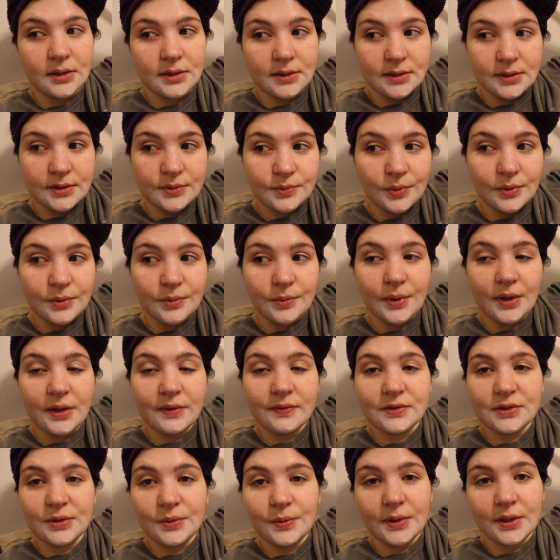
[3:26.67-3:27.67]
This is one way
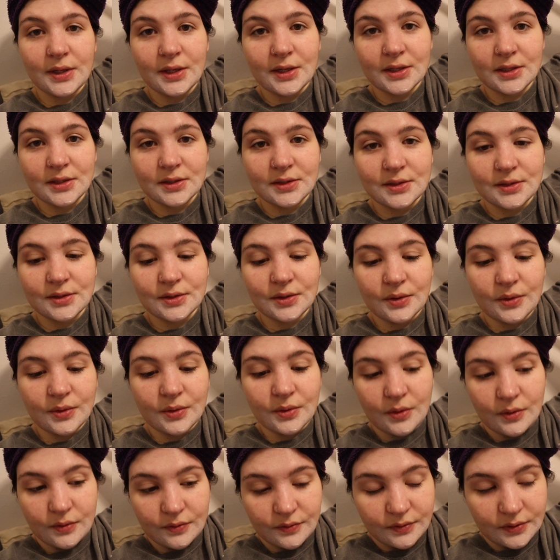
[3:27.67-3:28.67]
of doing it, so
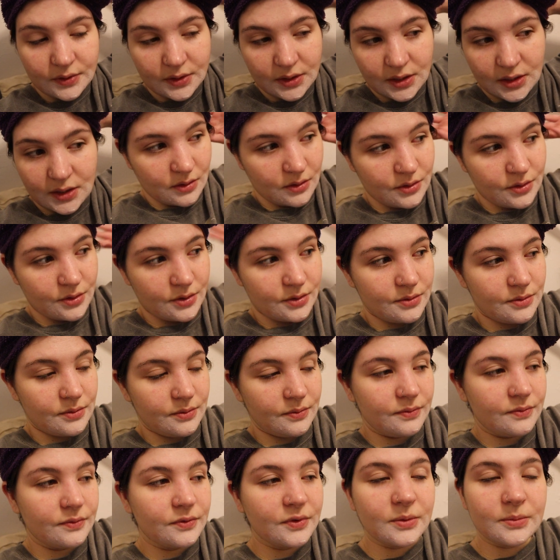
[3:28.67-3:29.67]
hopefully I'll
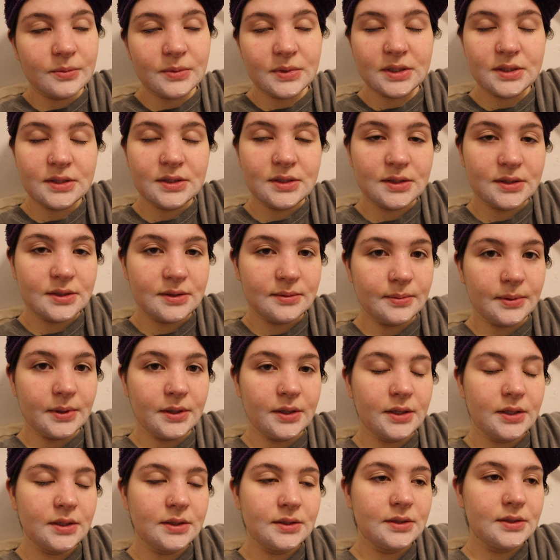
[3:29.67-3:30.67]
learn from this
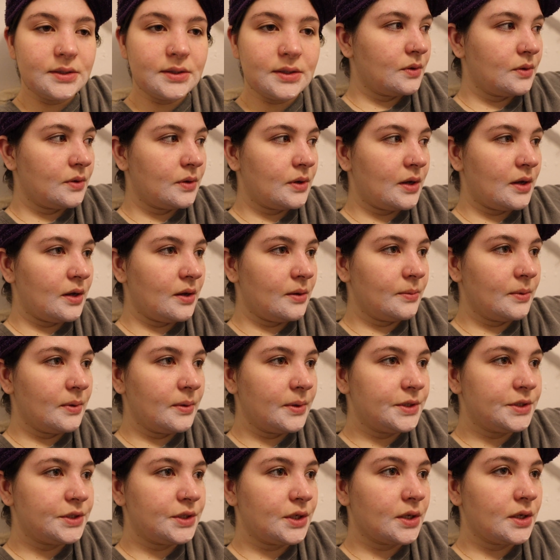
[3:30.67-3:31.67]
experience. So I'll
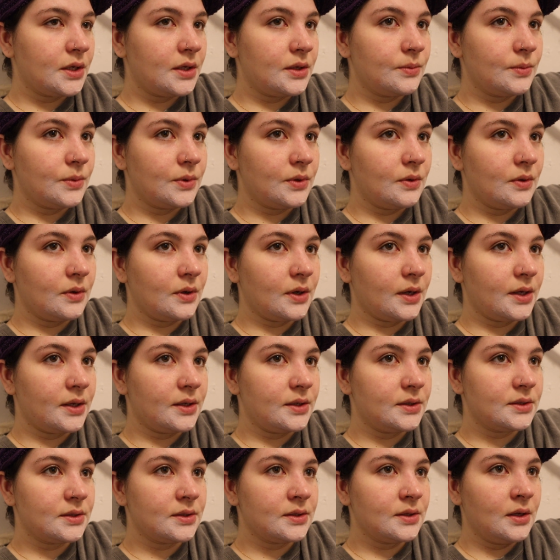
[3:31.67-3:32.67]
probably check in with you
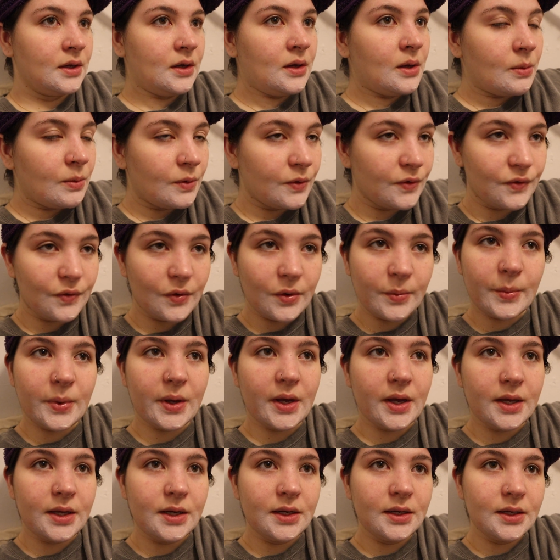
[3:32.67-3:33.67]
guys before
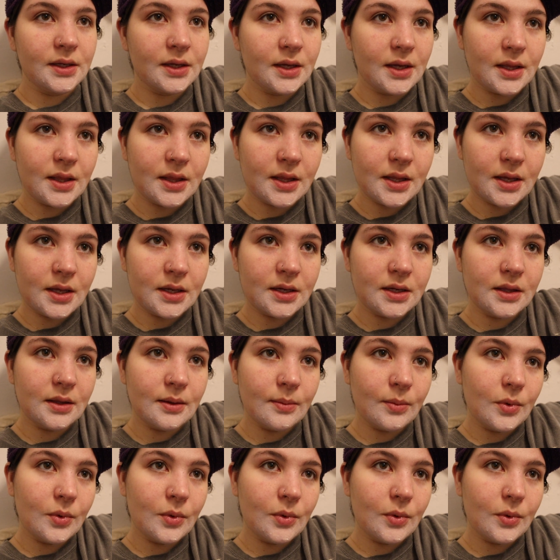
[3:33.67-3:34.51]
bed and then in the